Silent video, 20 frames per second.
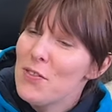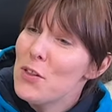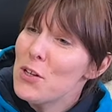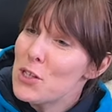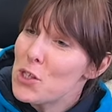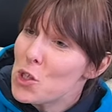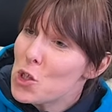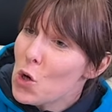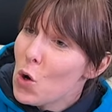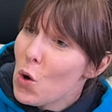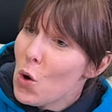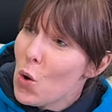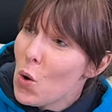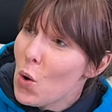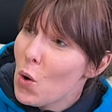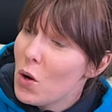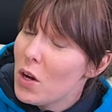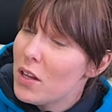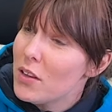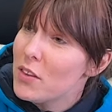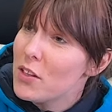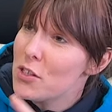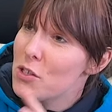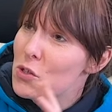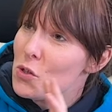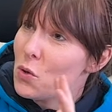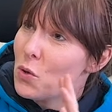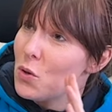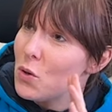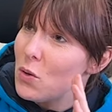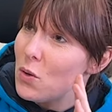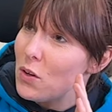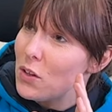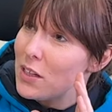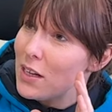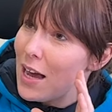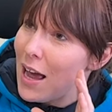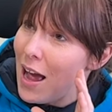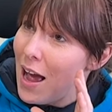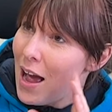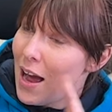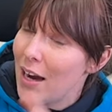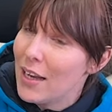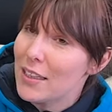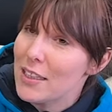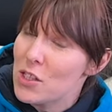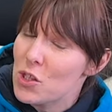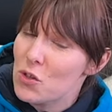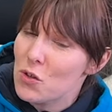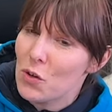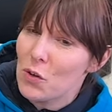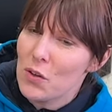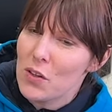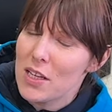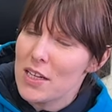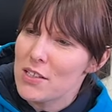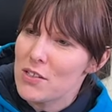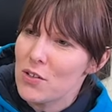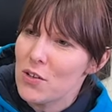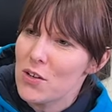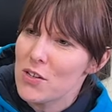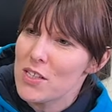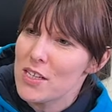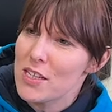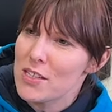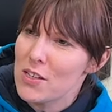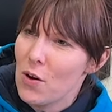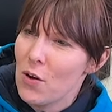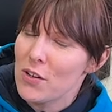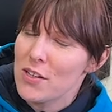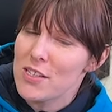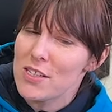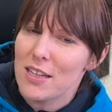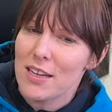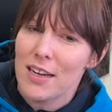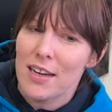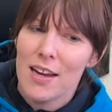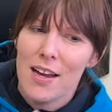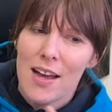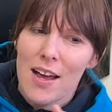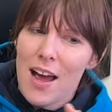They're so they're so highly strung. These horses, honestly.